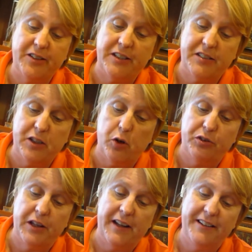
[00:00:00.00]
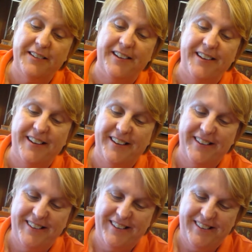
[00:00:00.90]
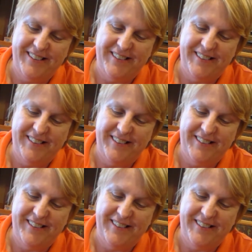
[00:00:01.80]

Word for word: And he knows that.